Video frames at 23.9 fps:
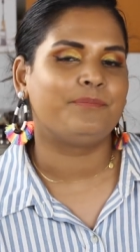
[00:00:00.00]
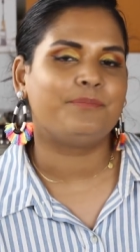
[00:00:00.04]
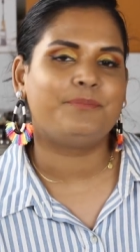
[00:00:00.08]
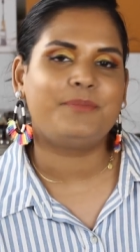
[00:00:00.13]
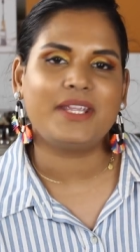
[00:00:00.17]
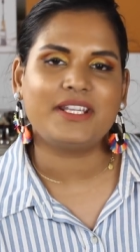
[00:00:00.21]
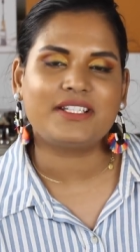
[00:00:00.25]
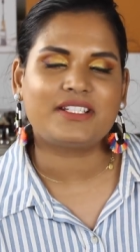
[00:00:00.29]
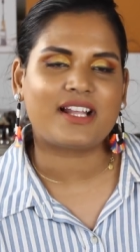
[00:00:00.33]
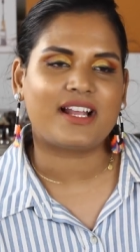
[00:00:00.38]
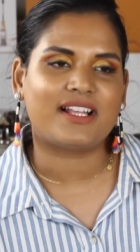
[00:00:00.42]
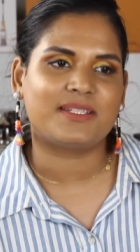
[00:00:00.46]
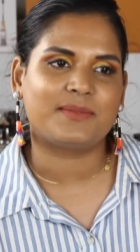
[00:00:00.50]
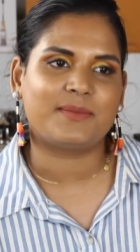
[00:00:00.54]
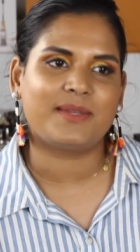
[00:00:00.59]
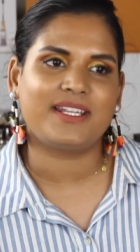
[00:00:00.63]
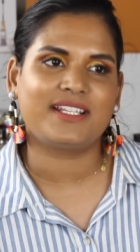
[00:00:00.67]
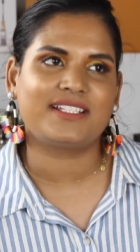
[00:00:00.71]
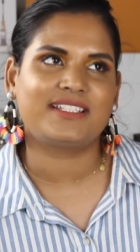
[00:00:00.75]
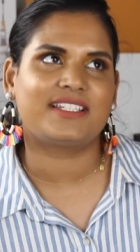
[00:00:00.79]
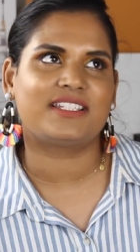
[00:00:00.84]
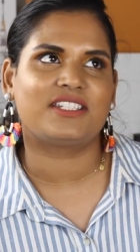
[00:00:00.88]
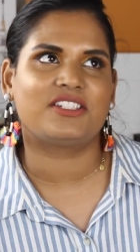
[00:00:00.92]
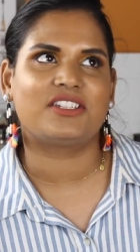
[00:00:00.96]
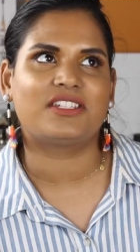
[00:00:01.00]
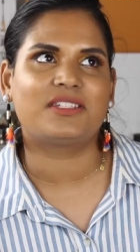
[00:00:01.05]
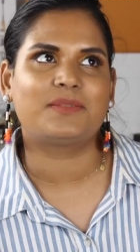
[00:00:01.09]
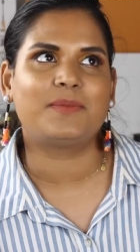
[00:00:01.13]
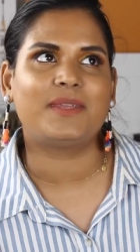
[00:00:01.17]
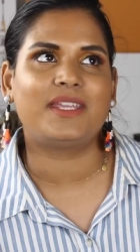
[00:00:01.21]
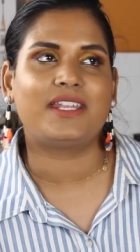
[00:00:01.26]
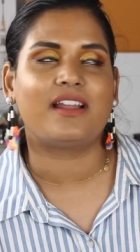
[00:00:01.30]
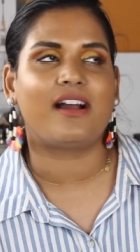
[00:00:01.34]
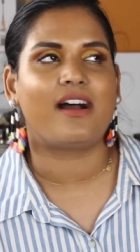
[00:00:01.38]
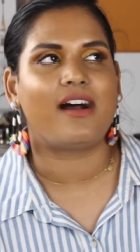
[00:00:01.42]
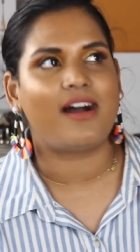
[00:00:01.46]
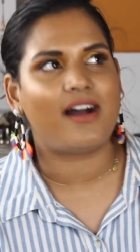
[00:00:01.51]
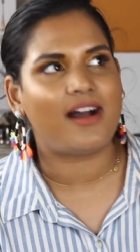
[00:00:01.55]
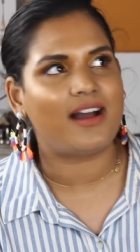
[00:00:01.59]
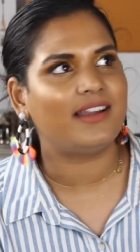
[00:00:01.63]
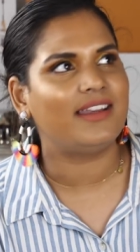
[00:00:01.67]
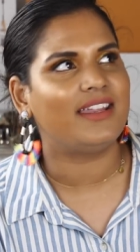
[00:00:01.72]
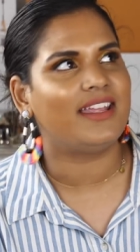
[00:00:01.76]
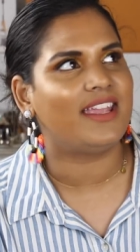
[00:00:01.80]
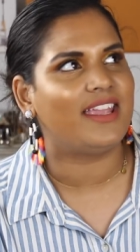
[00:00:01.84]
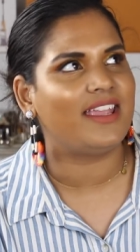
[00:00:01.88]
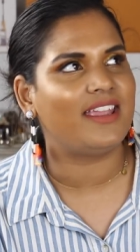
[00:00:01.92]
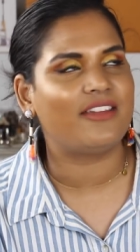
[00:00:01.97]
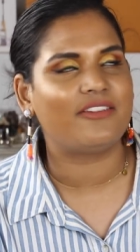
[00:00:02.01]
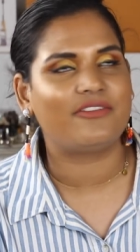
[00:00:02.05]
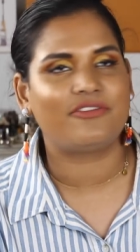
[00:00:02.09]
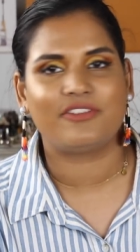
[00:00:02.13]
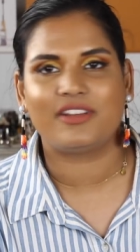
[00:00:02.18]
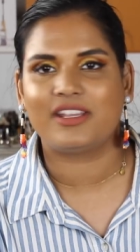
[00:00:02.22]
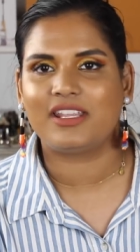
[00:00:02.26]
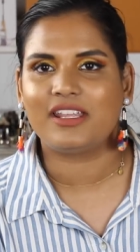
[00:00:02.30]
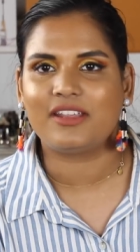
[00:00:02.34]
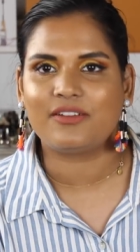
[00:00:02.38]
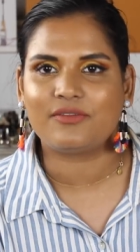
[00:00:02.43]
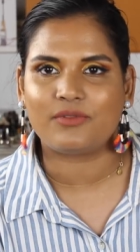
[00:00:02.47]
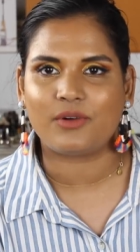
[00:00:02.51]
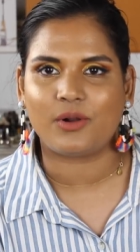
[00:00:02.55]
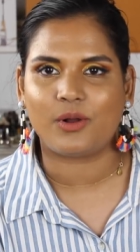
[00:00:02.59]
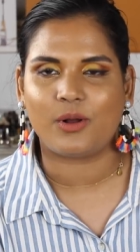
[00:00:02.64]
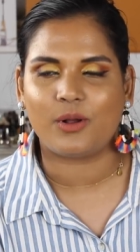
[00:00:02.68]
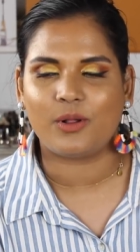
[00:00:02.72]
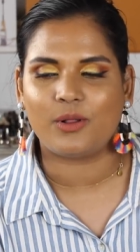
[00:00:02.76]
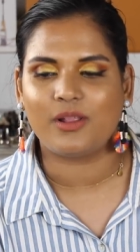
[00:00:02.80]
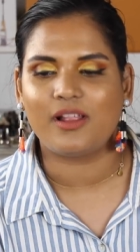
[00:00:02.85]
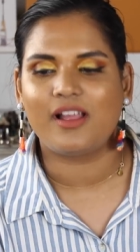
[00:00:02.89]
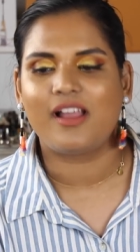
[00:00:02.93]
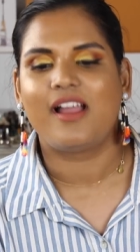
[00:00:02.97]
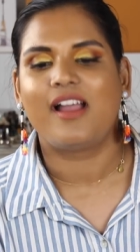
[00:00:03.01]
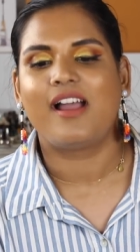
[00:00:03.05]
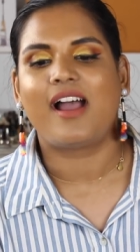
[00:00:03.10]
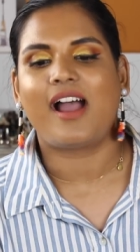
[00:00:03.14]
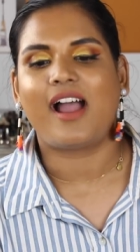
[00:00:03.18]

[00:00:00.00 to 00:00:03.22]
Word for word: BH Cosmetics has just been on a freaking roll.